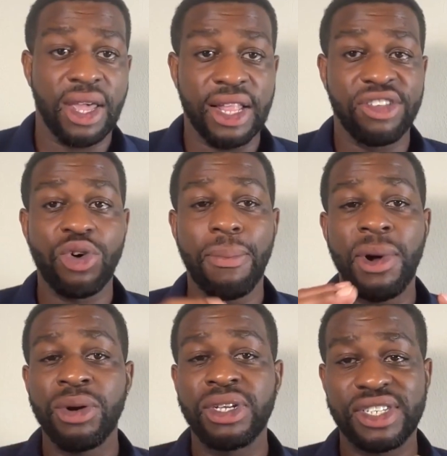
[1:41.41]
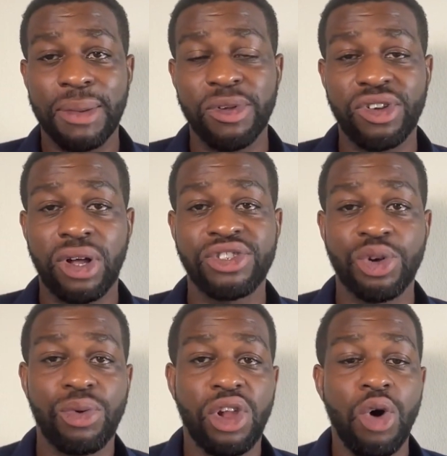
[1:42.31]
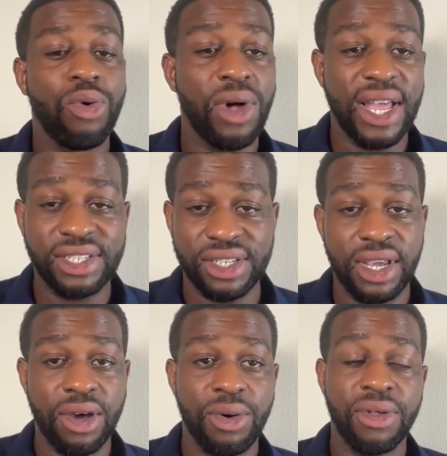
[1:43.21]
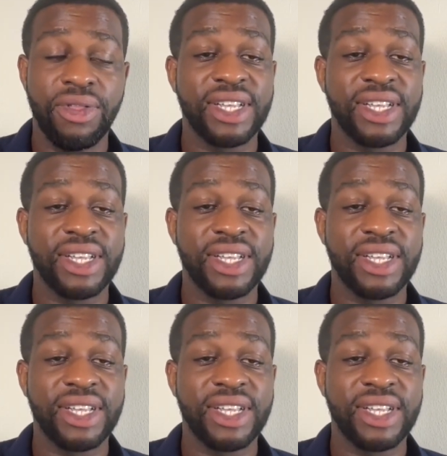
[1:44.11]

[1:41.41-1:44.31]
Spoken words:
And so a bonus tip is also local SEO.